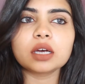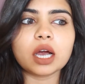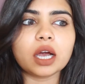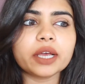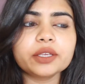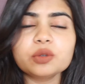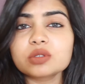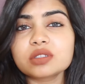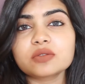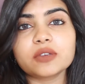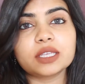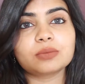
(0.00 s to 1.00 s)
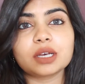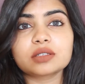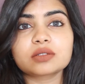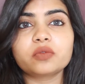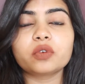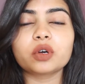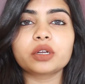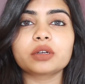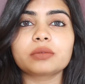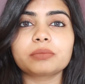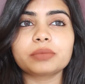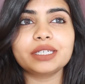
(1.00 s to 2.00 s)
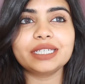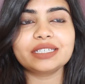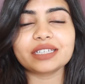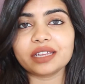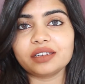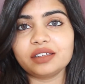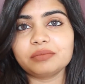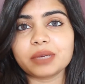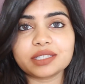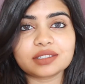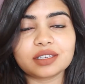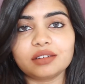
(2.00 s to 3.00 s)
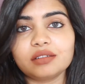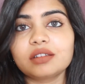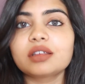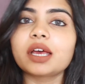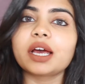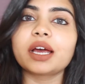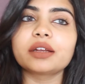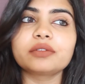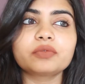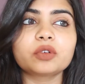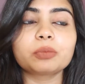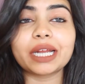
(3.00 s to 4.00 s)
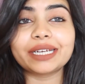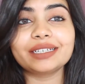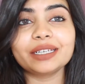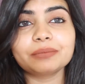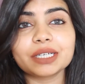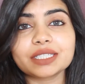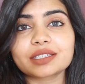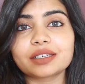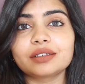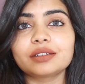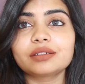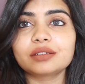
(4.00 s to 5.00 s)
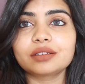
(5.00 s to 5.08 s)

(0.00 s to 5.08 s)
I use this face mask for detanning my skin and for brightening my skin.